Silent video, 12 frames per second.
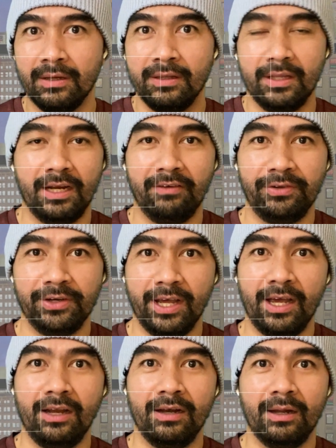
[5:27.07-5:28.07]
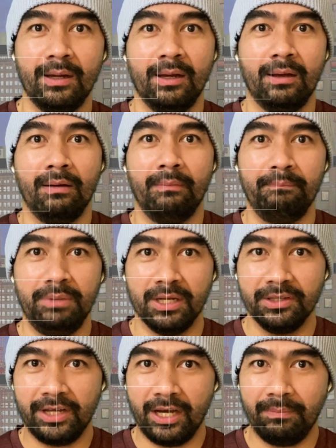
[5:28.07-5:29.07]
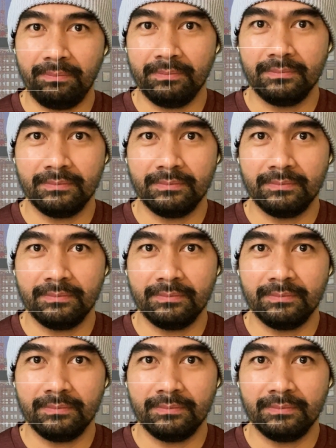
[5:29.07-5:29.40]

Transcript: Then after that, build up